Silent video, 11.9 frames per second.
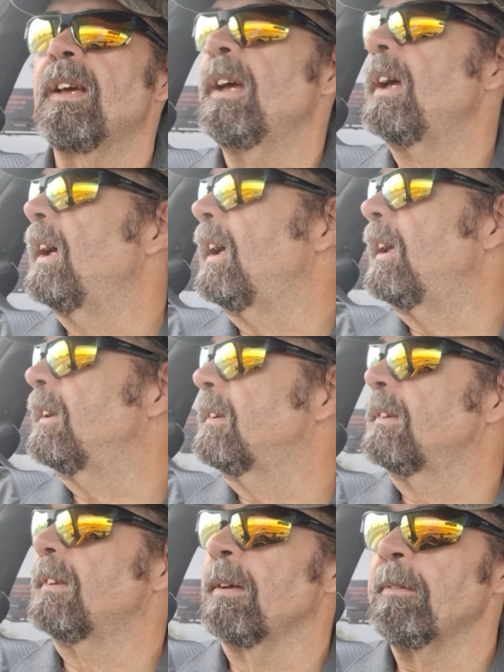and
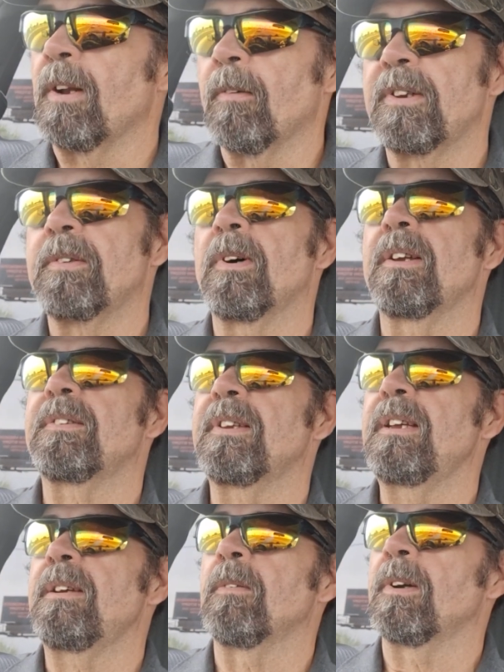let me know what you want to
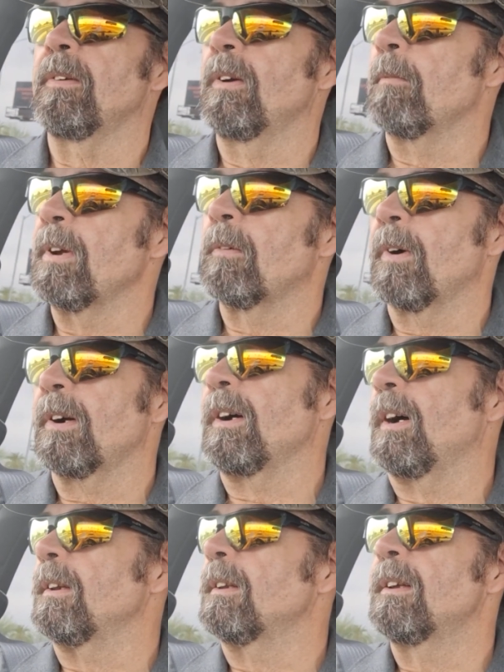see, what you want me to work
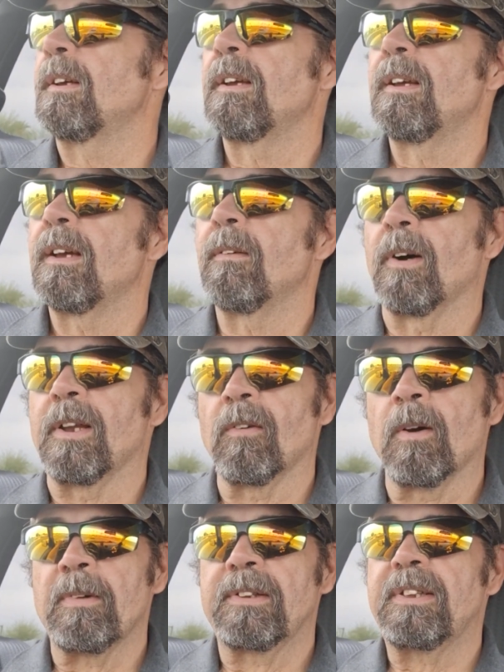on, what you
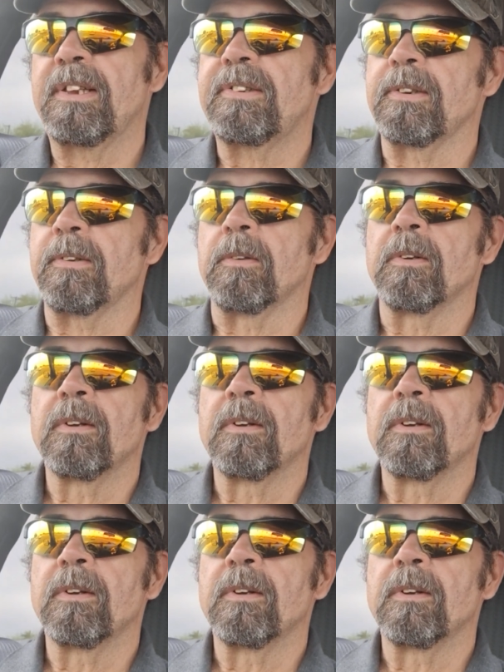want me to teach you.